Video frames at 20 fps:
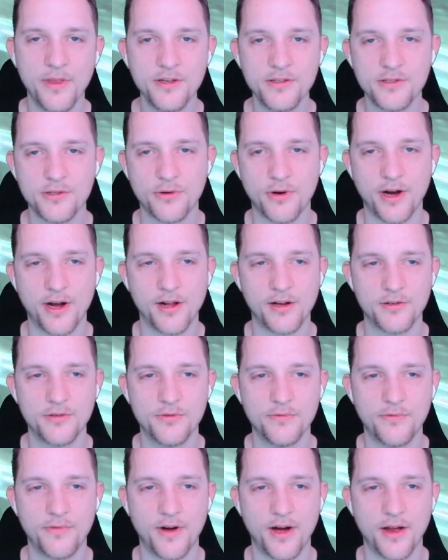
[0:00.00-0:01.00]
this trial
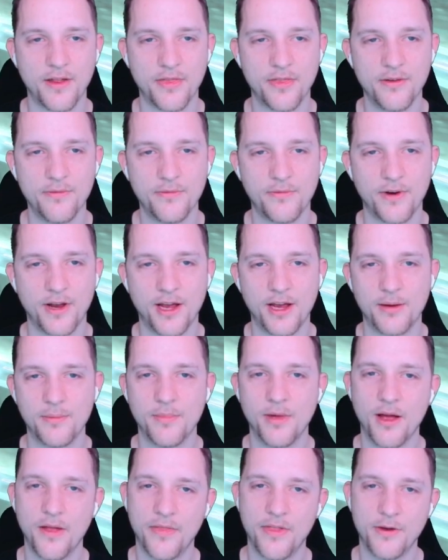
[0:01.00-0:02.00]
to find the
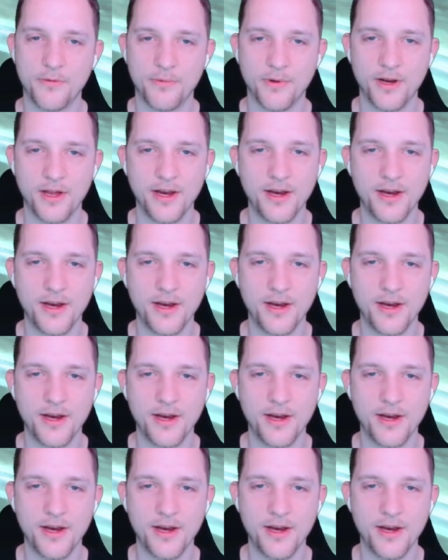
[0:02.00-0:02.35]
flame that will